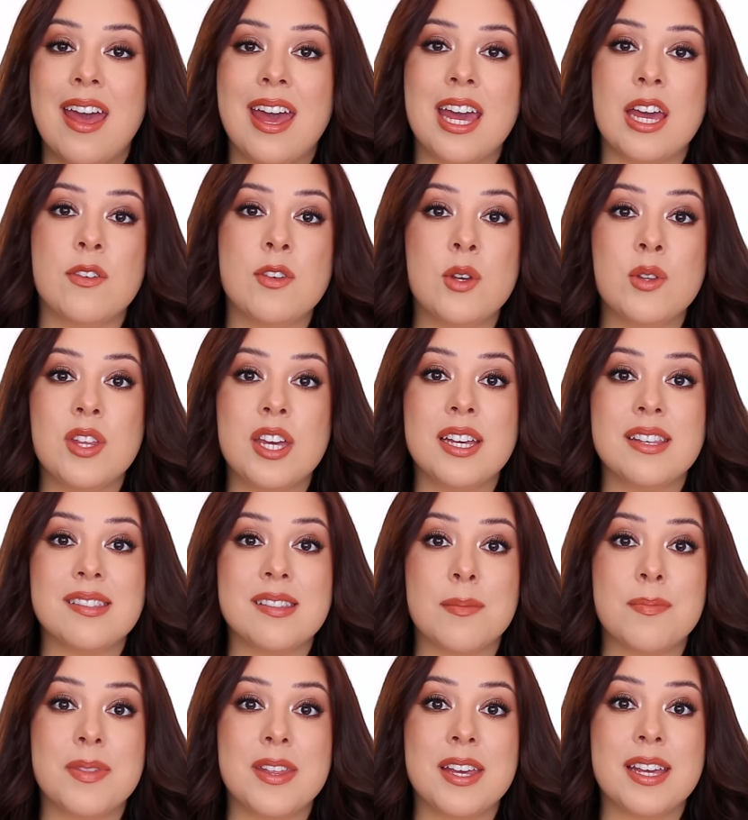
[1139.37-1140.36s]
If you think
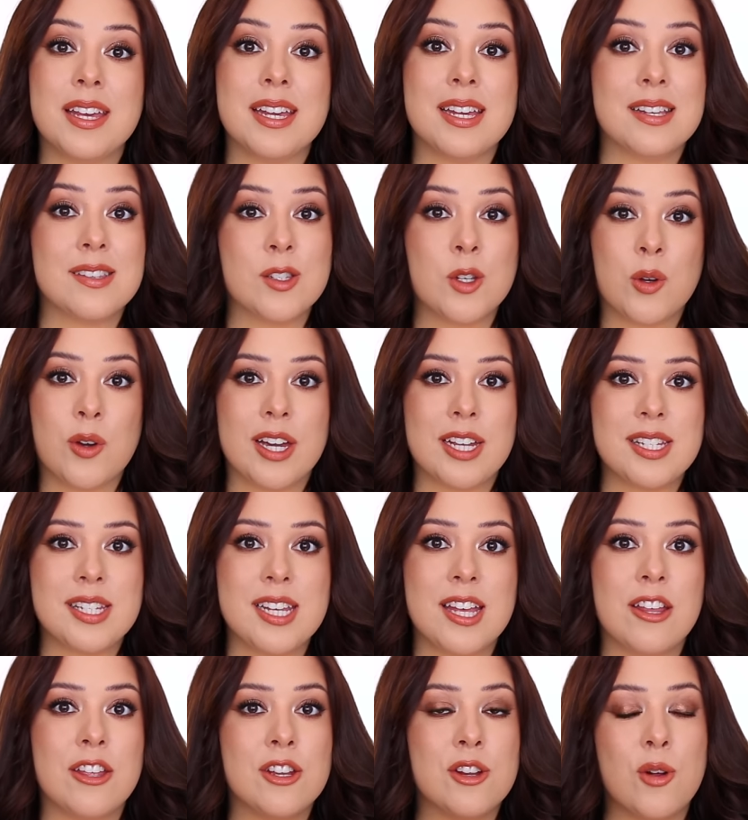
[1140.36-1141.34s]
something is a great
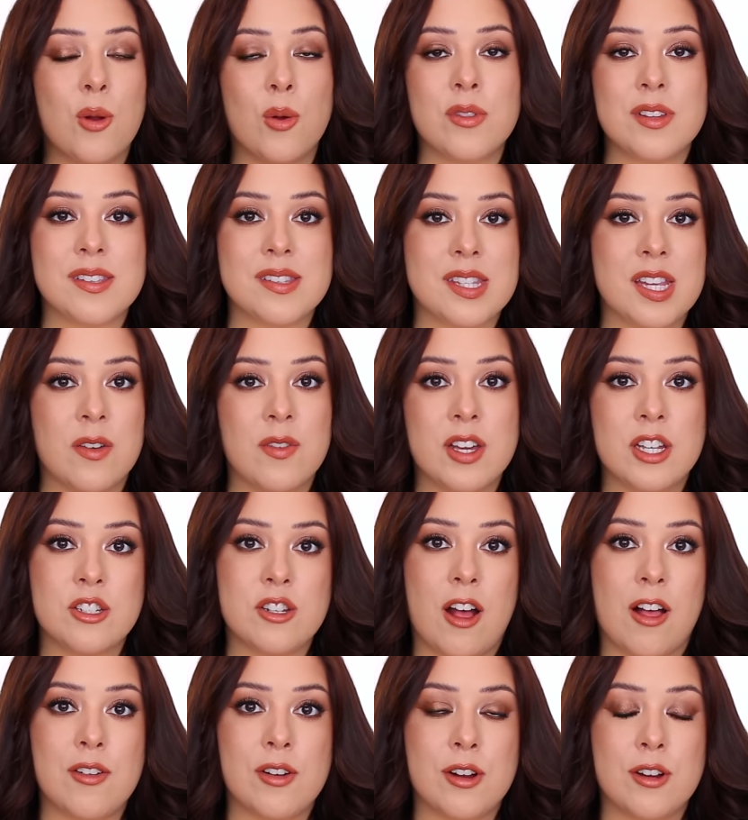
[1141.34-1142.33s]
deal and you're only saving a
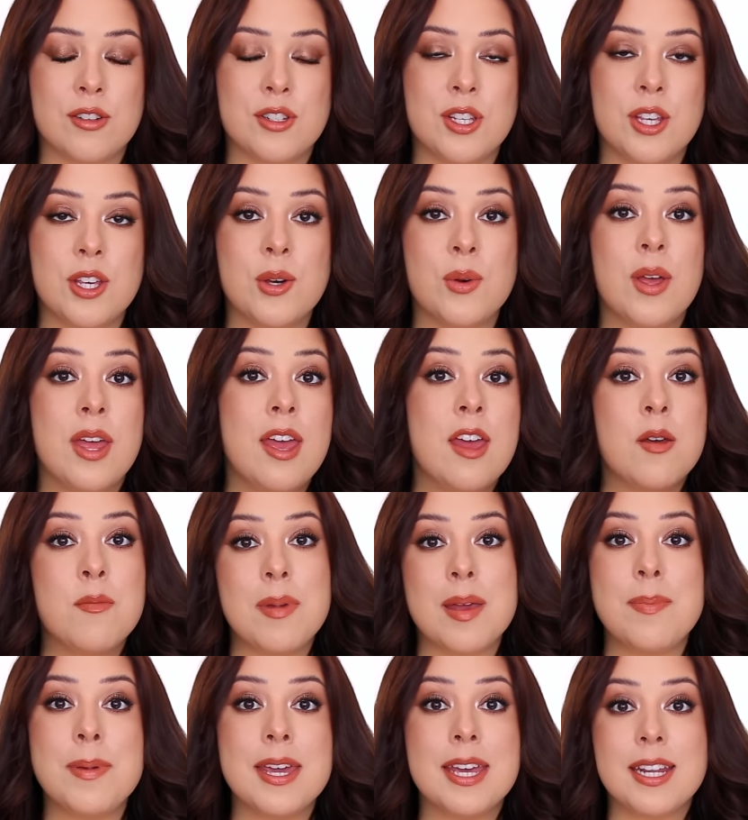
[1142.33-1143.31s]
dollar or two,
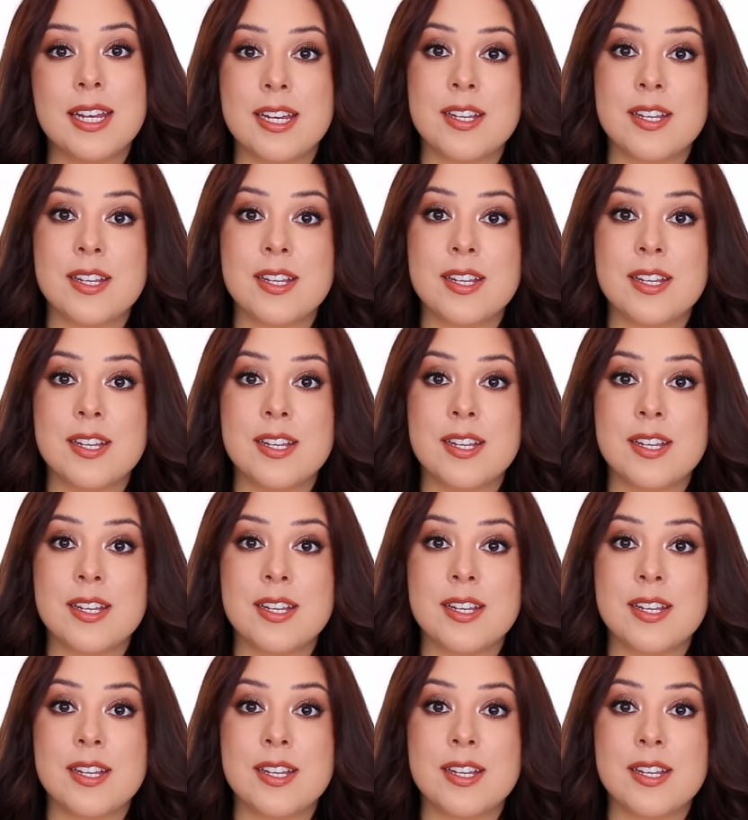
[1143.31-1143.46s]
maybe it